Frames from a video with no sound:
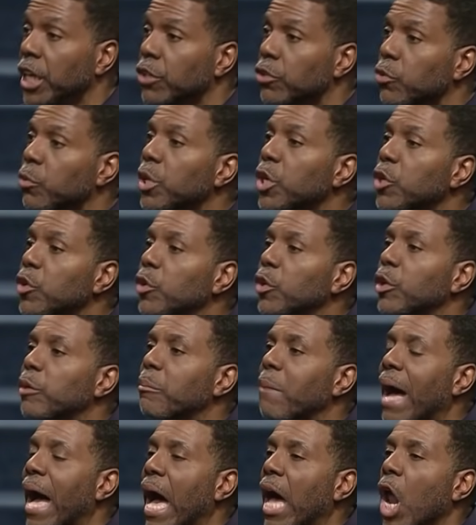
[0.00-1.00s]
is to renew your
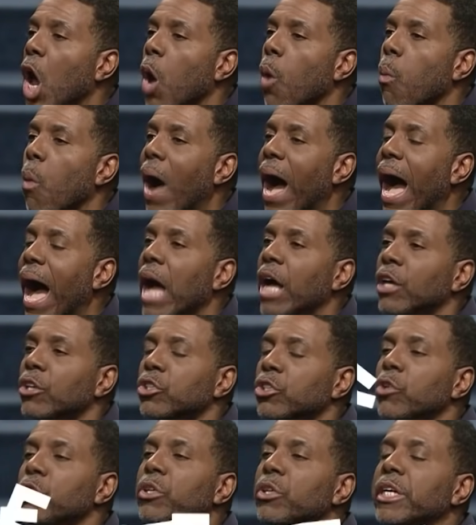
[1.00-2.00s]
mind. Why?
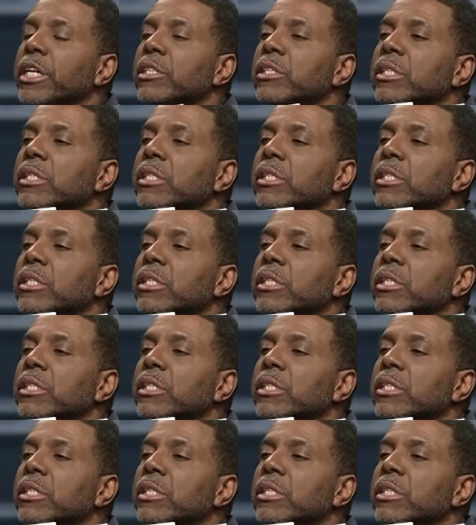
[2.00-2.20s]
So you can